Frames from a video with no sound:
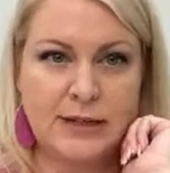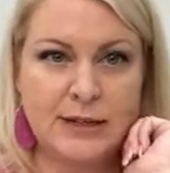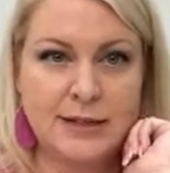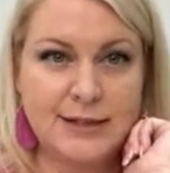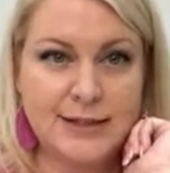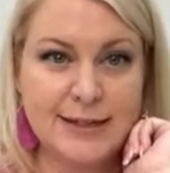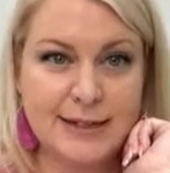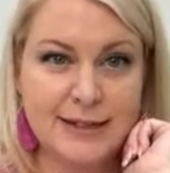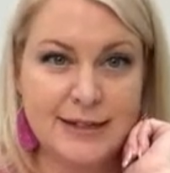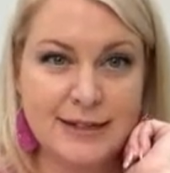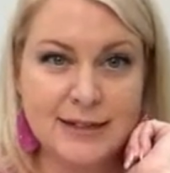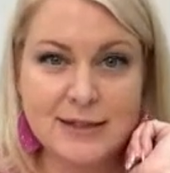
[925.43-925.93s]

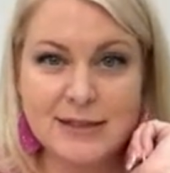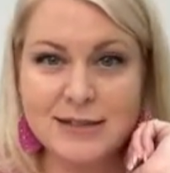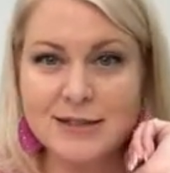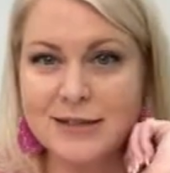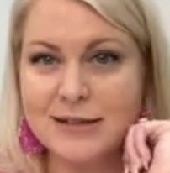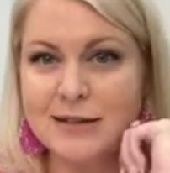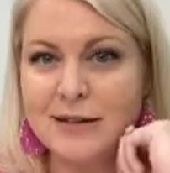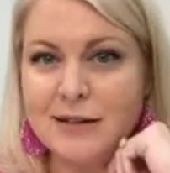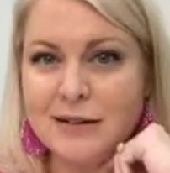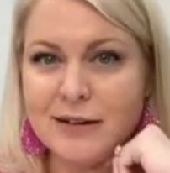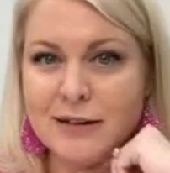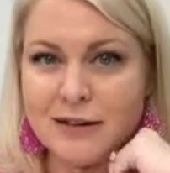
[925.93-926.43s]

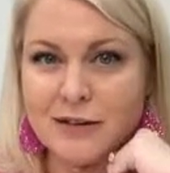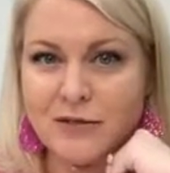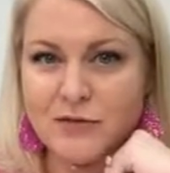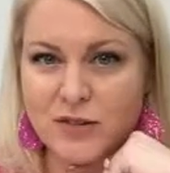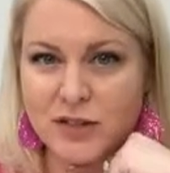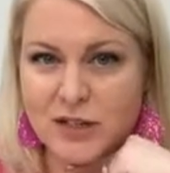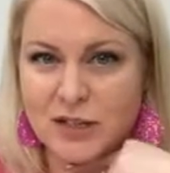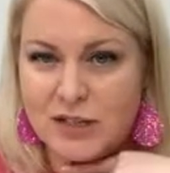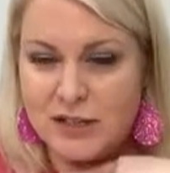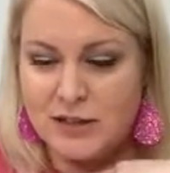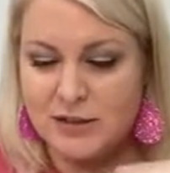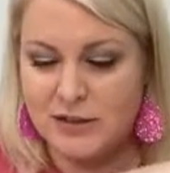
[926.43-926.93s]
tints of
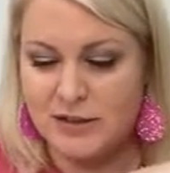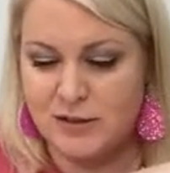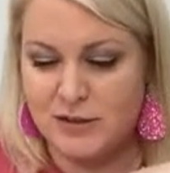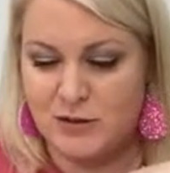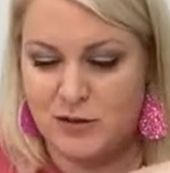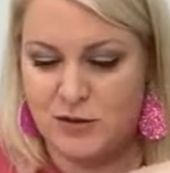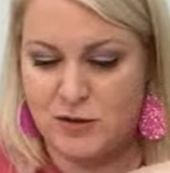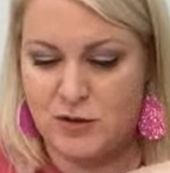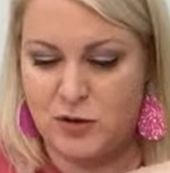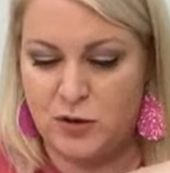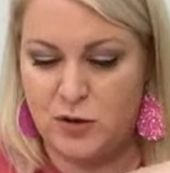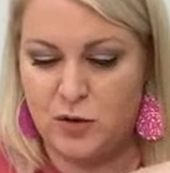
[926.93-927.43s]
these.
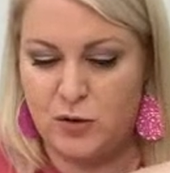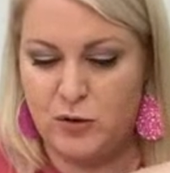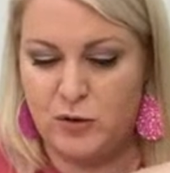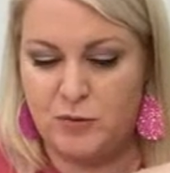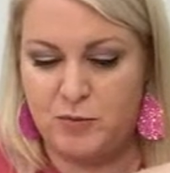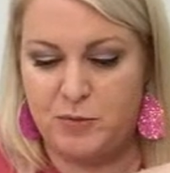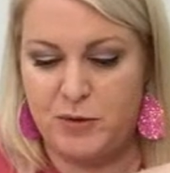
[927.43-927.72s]
So